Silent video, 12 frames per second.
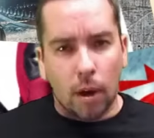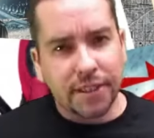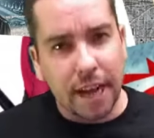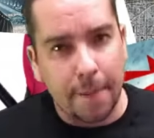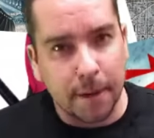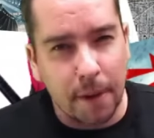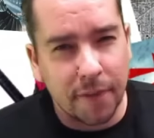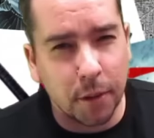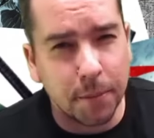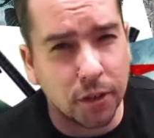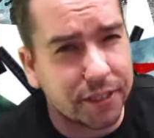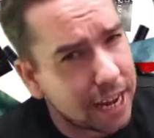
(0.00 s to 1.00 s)
What's happening, my
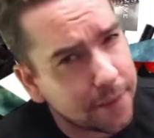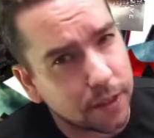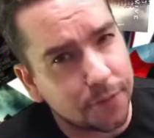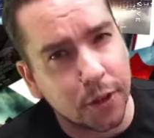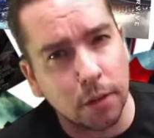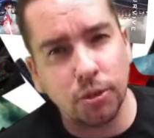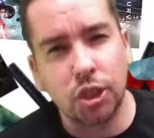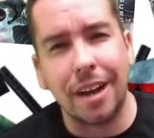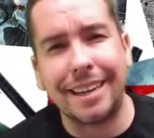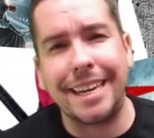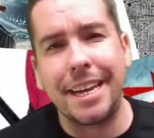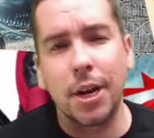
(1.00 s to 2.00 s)
film nerds? David the Film
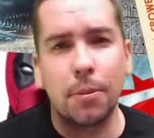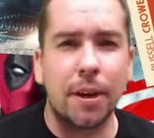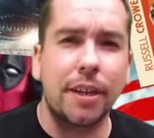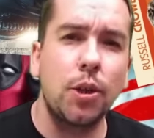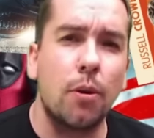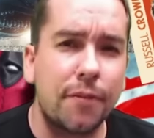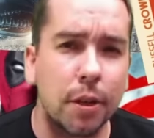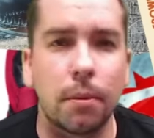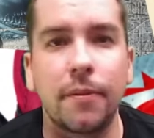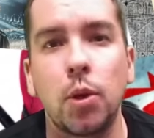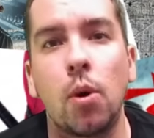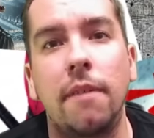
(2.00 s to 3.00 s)
Junkie here, bringing you a
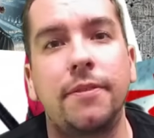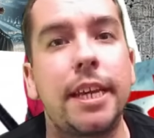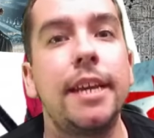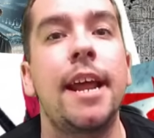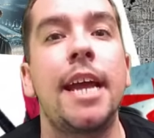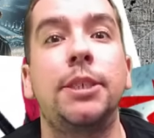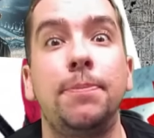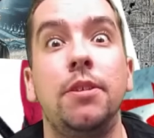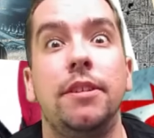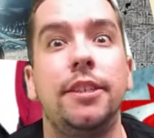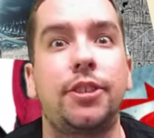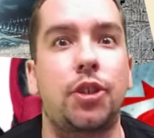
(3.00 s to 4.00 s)
film review of Teenage
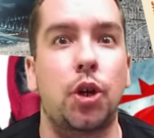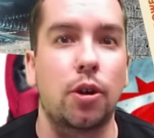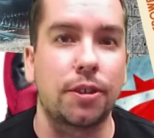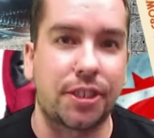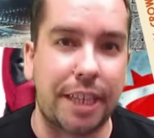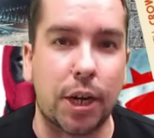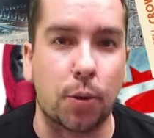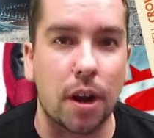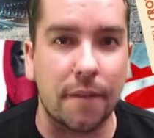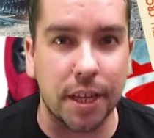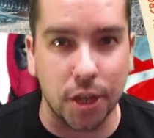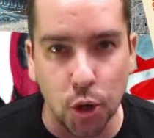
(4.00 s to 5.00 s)
Mutant Ninja Turtles
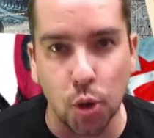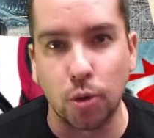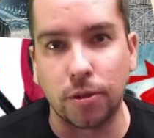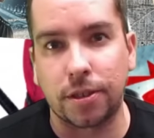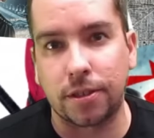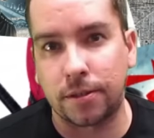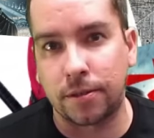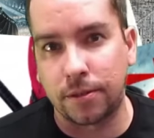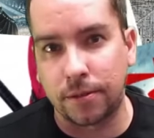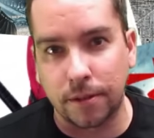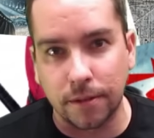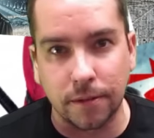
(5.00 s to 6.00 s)
Secret of the Ooze
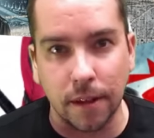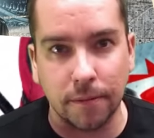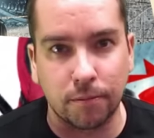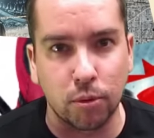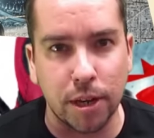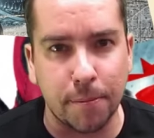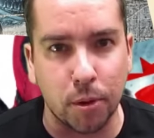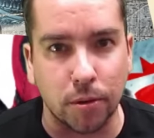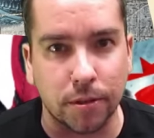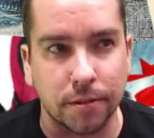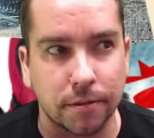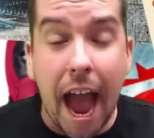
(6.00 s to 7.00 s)

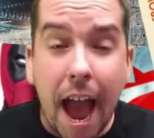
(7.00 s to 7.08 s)
reboot.